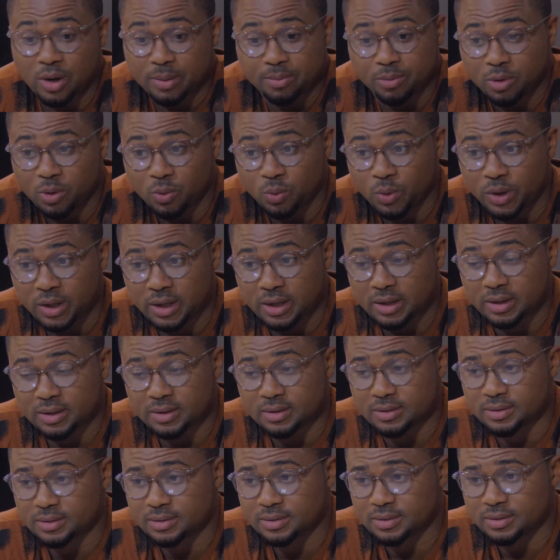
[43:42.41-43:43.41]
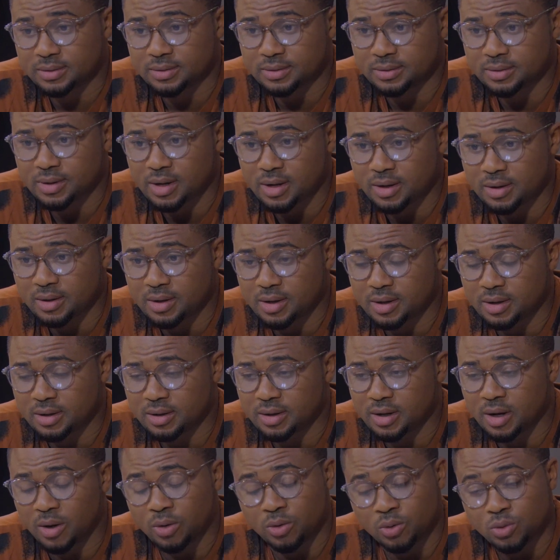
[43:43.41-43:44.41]
I'm not winning.
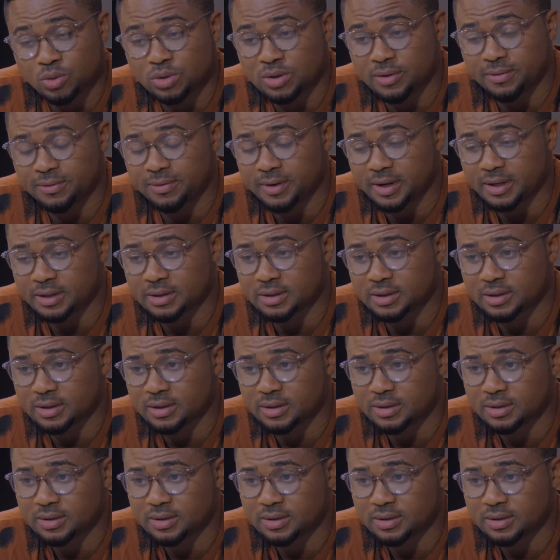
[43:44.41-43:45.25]
I'll lose the fight.